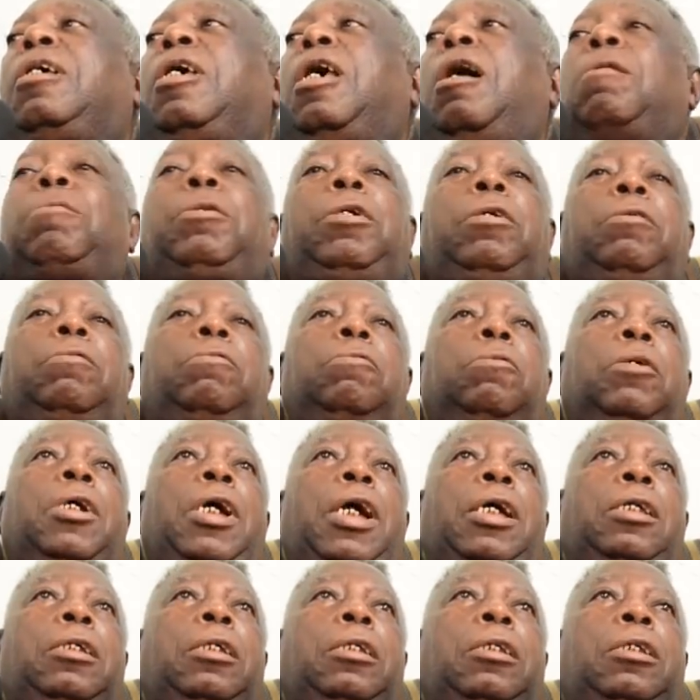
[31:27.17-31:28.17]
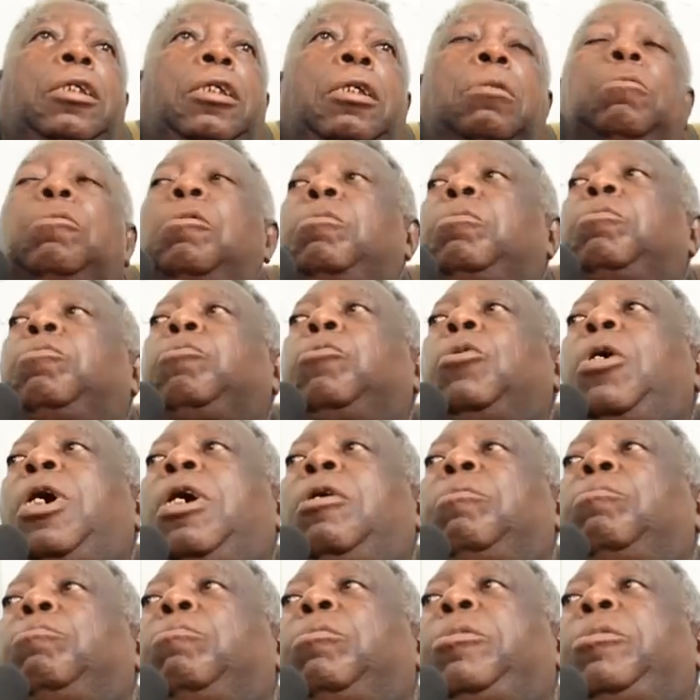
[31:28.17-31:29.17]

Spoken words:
I mean, you can the number of people are.